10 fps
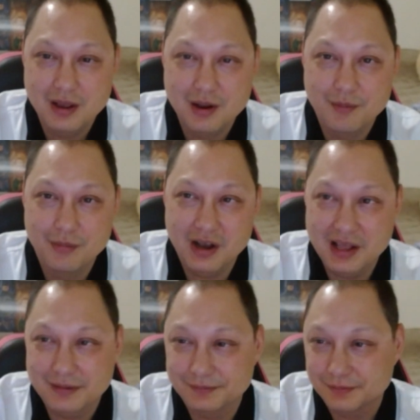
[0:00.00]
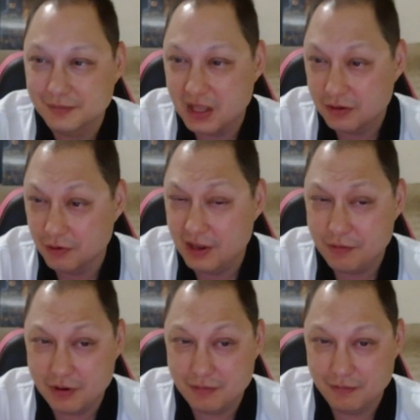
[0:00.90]
but so they would
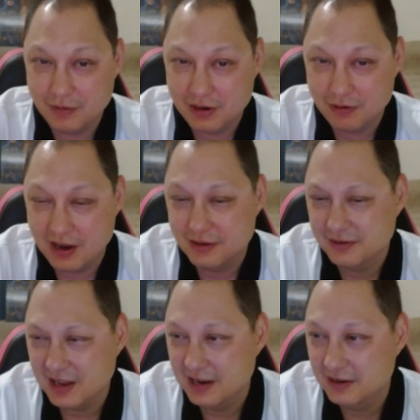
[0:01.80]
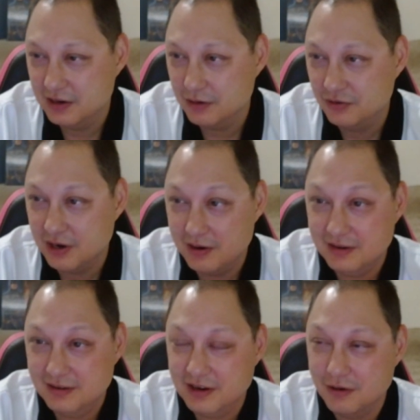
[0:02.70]
create this ideal. Jerry
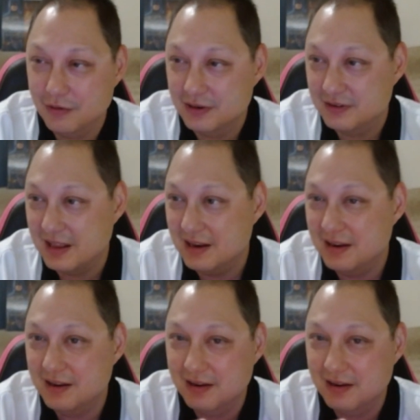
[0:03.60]
Siegel would send